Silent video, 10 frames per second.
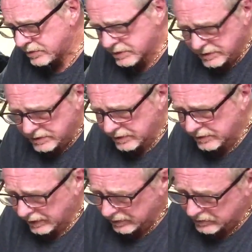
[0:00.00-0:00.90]

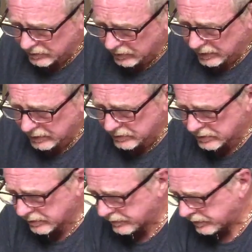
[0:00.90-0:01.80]
60,000 rounds
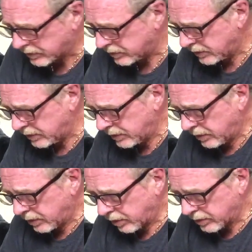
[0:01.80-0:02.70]
of
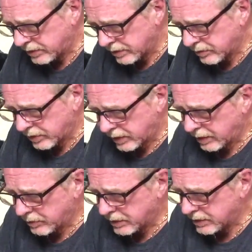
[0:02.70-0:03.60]
artillery
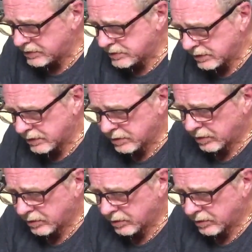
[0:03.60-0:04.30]
ammunition and